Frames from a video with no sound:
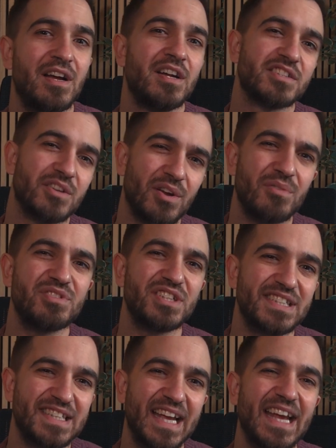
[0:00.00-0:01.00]
So don't
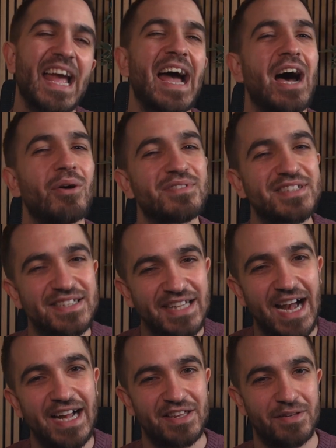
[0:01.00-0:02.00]
just think
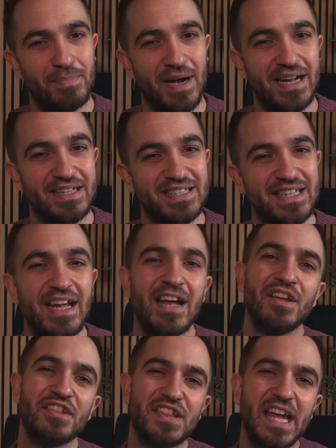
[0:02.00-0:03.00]
outside the box,
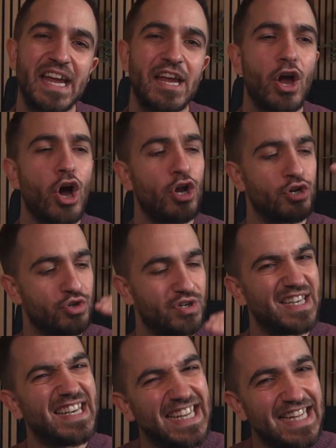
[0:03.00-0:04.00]
think
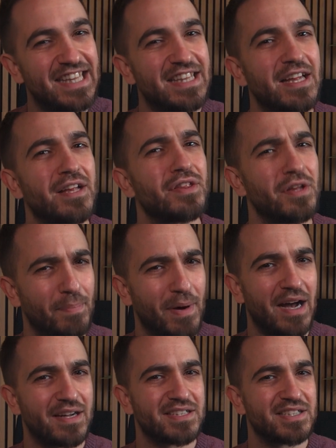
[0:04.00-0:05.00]
underneath the
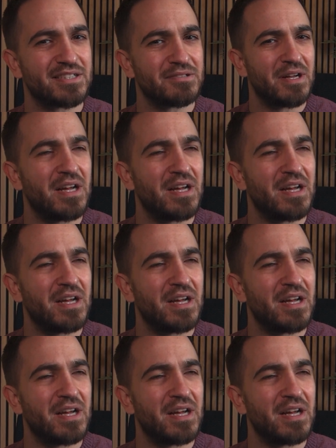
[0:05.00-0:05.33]
box.